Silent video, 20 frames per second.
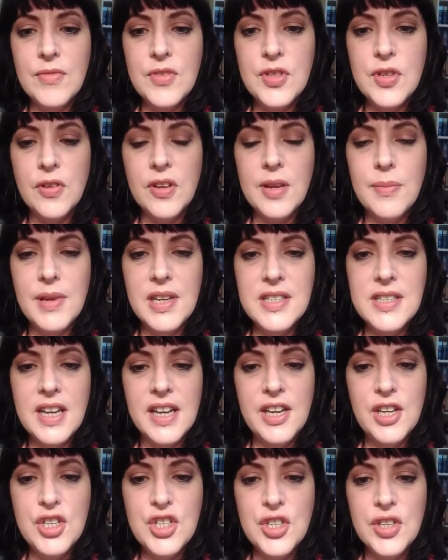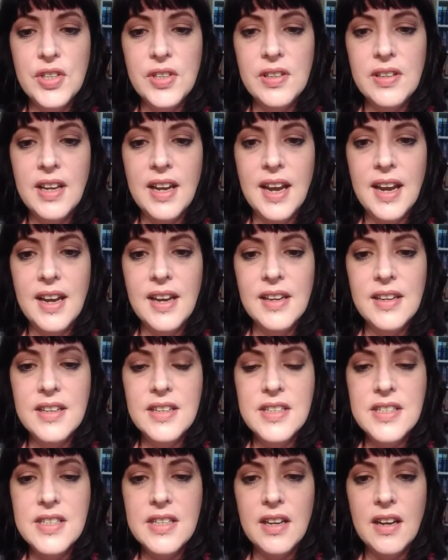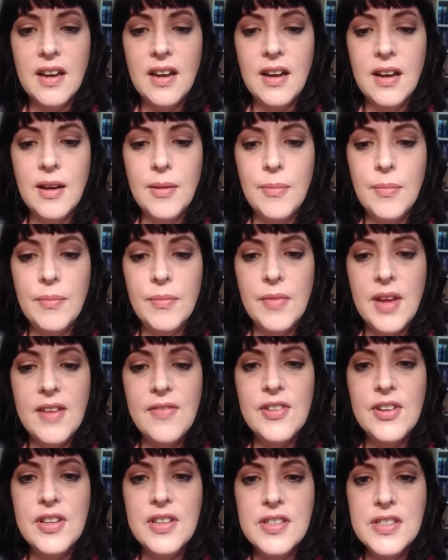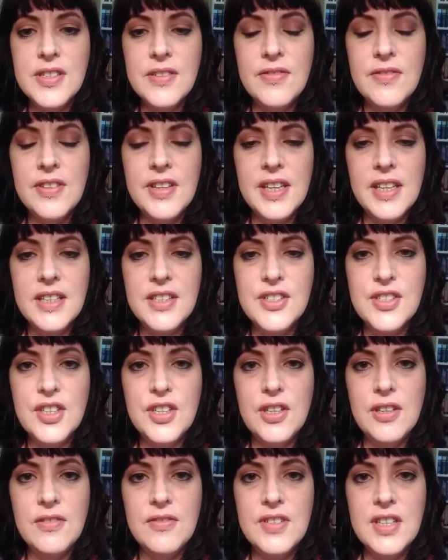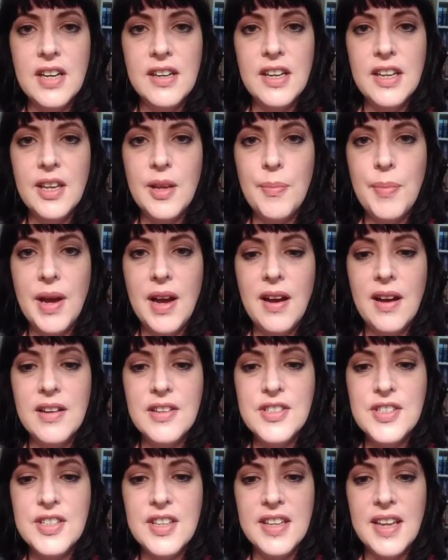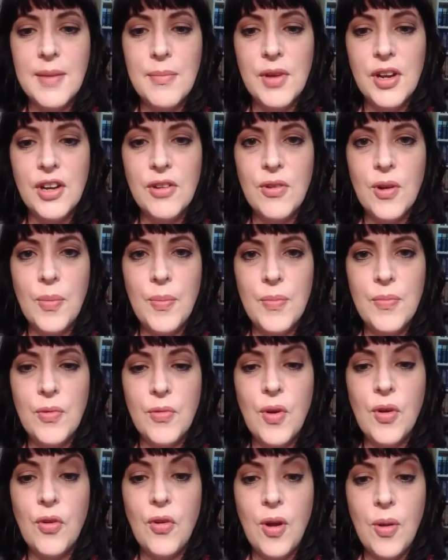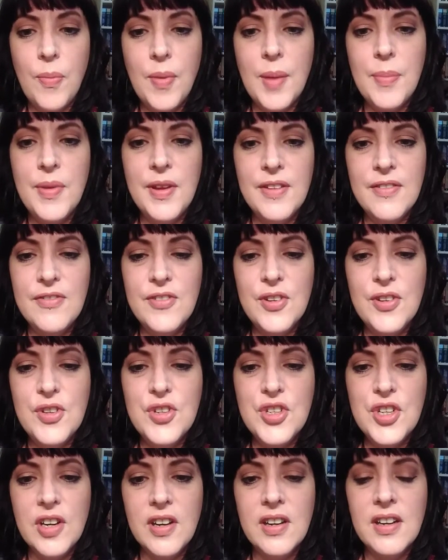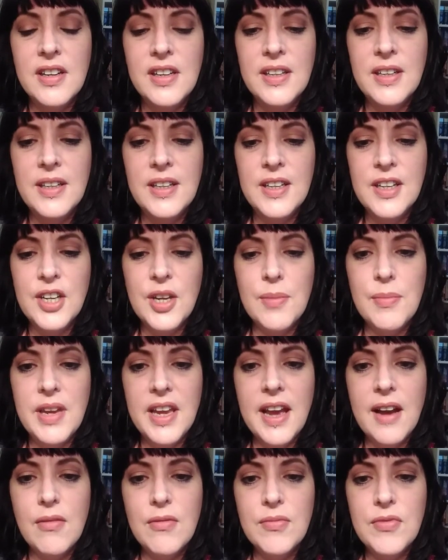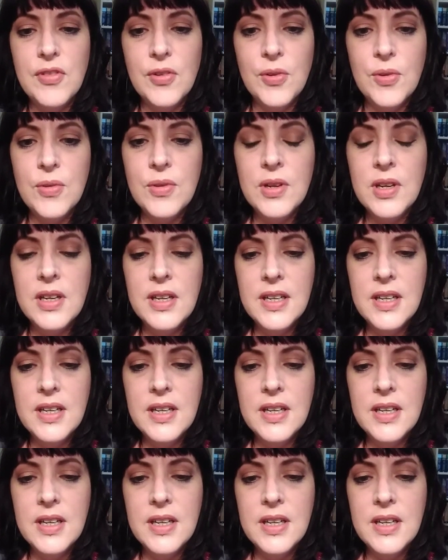documentation and evidence of things that you've done in the past that might crop up in the future can be helpful.